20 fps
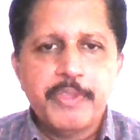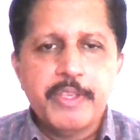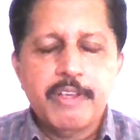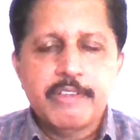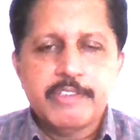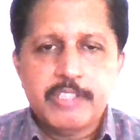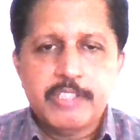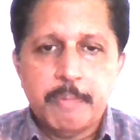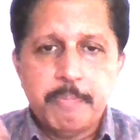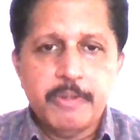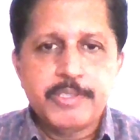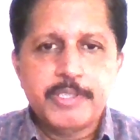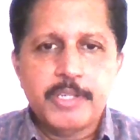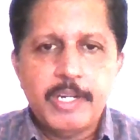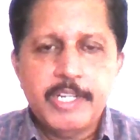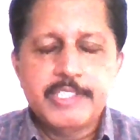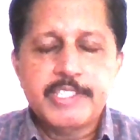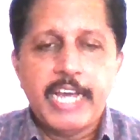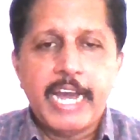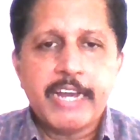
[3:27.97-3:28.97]

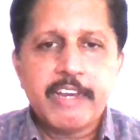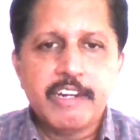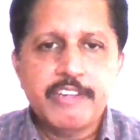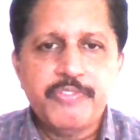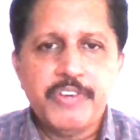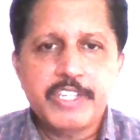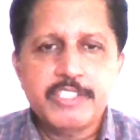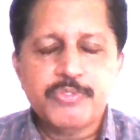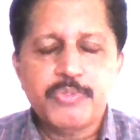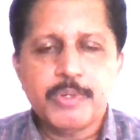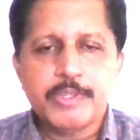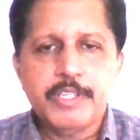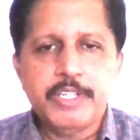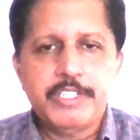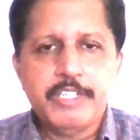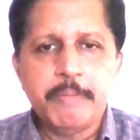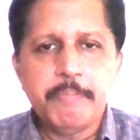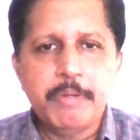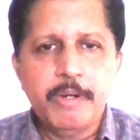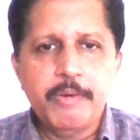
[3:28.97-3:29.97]
supposedly sacrificed for the
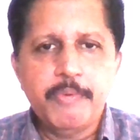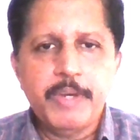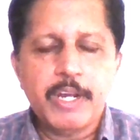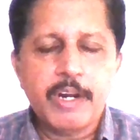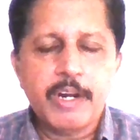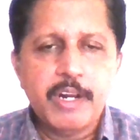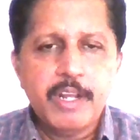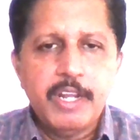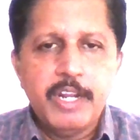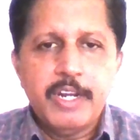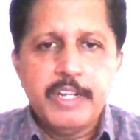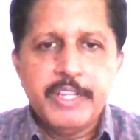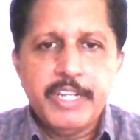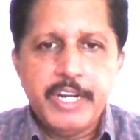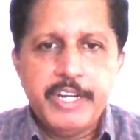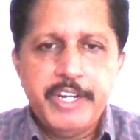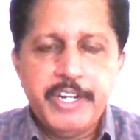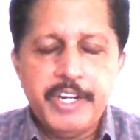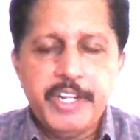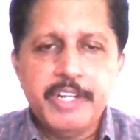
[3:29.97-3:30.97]
temple where they
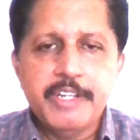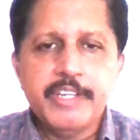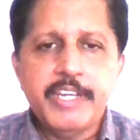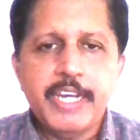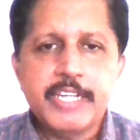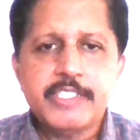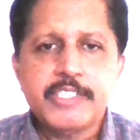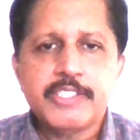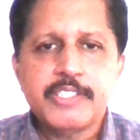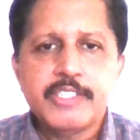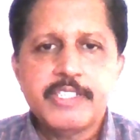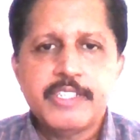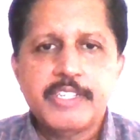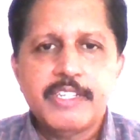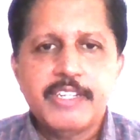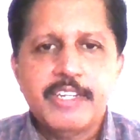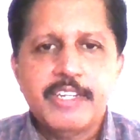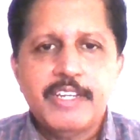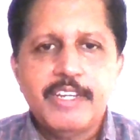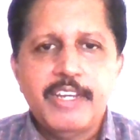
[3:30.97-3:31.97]
didn't get
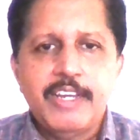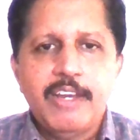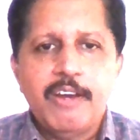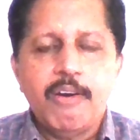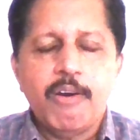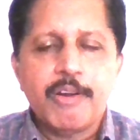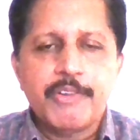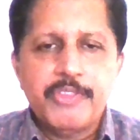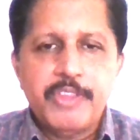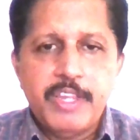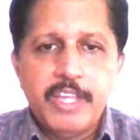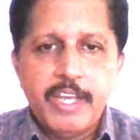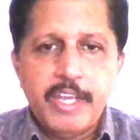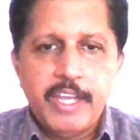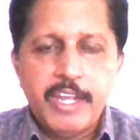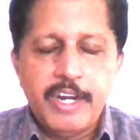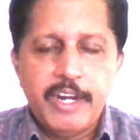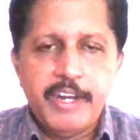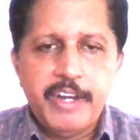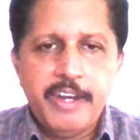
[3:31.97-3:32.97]

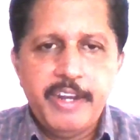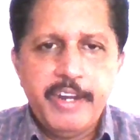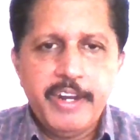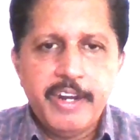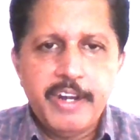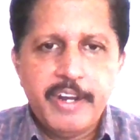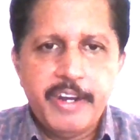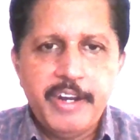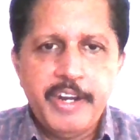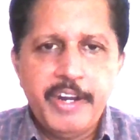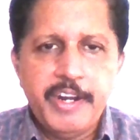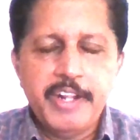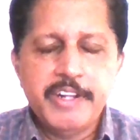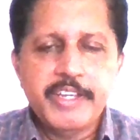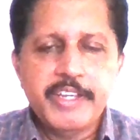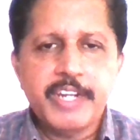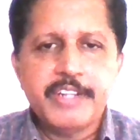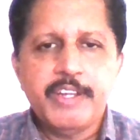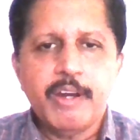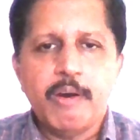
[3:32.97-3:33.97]
didn't
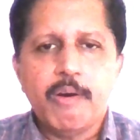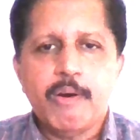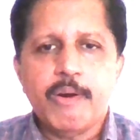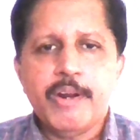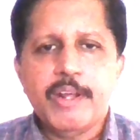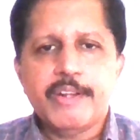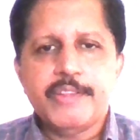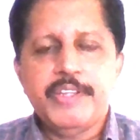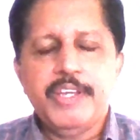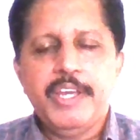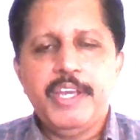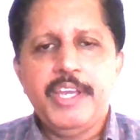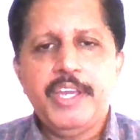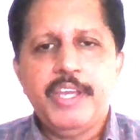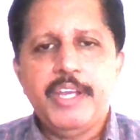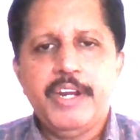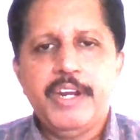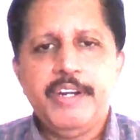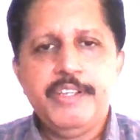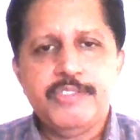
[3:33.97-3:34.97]
get the honor they
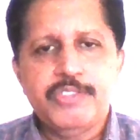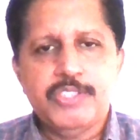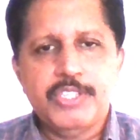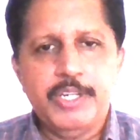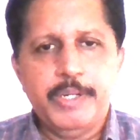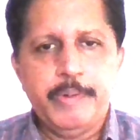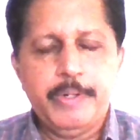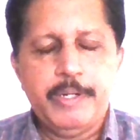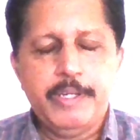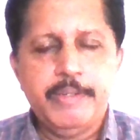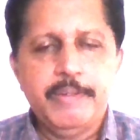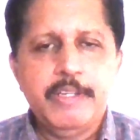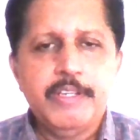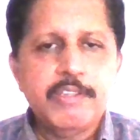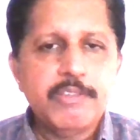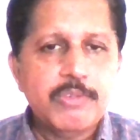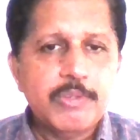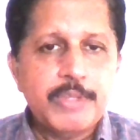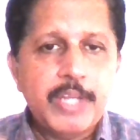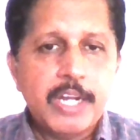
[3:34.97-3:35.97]
deserved.
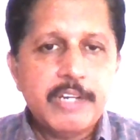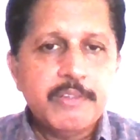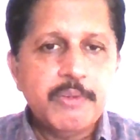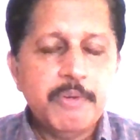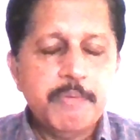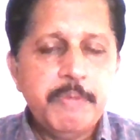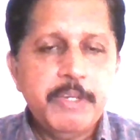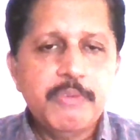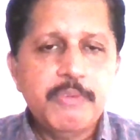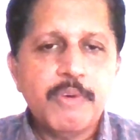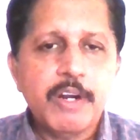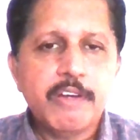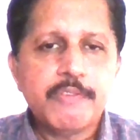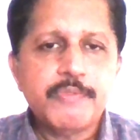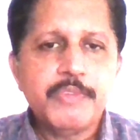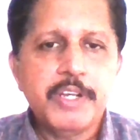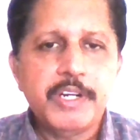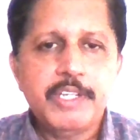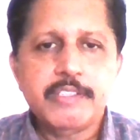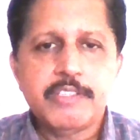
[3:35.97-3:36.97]
So that could be one of
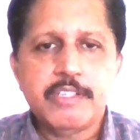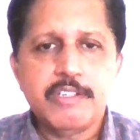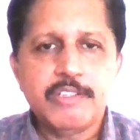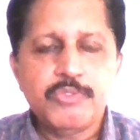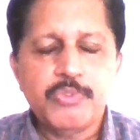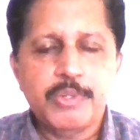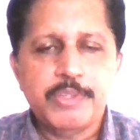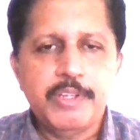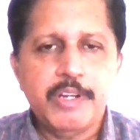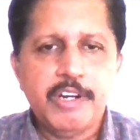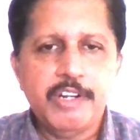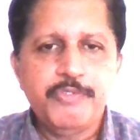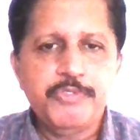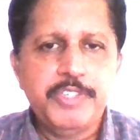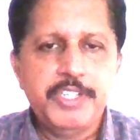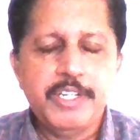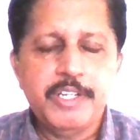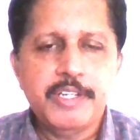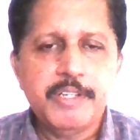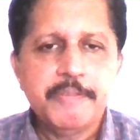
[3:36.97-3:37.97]
the reasons for the
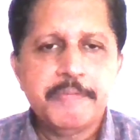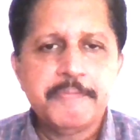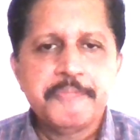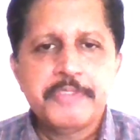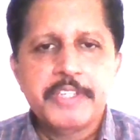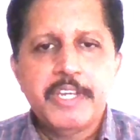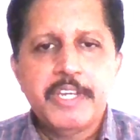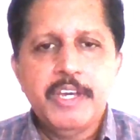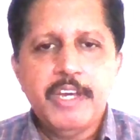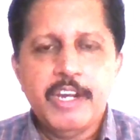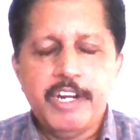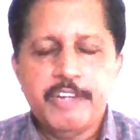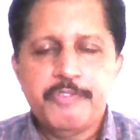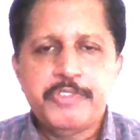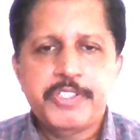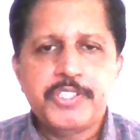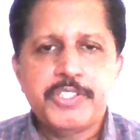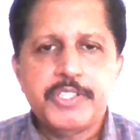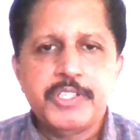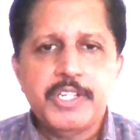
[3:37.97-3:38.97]

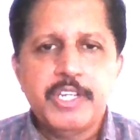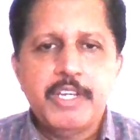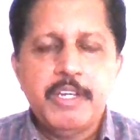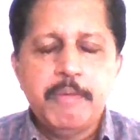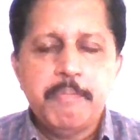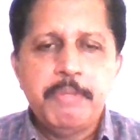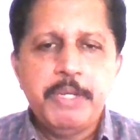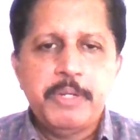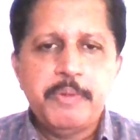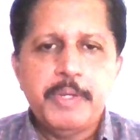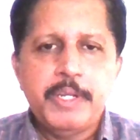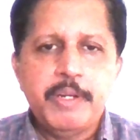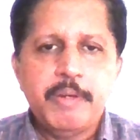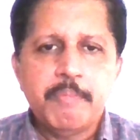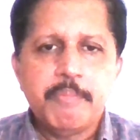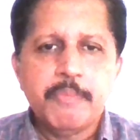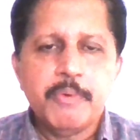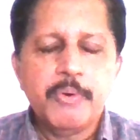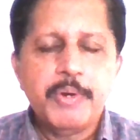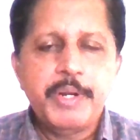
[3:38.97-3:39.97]
rift between
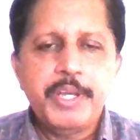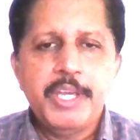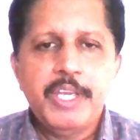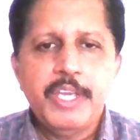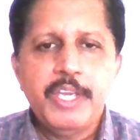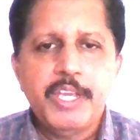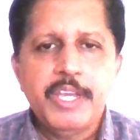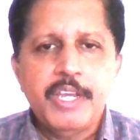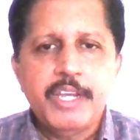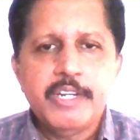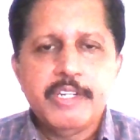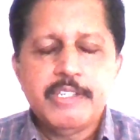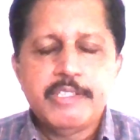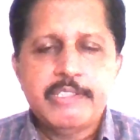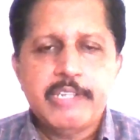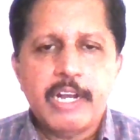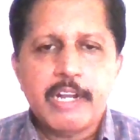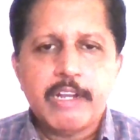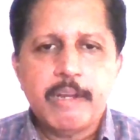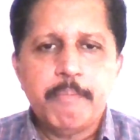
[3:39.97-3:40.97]
Modi
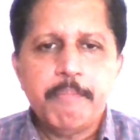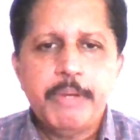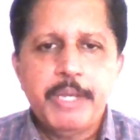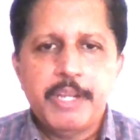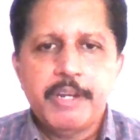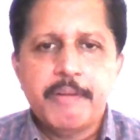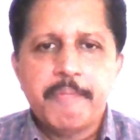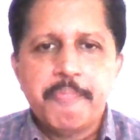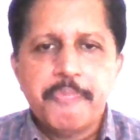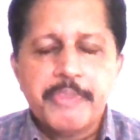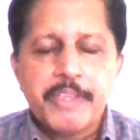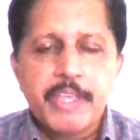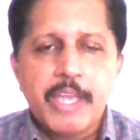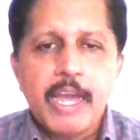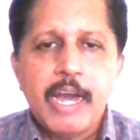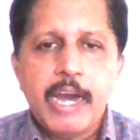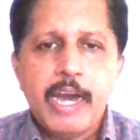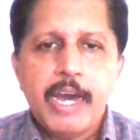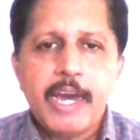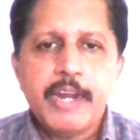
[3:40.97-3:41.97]
Shah campaign
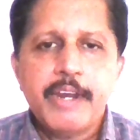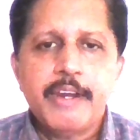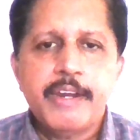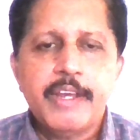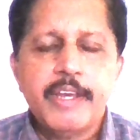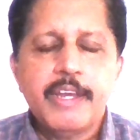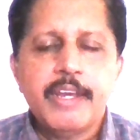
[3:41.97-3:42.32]
and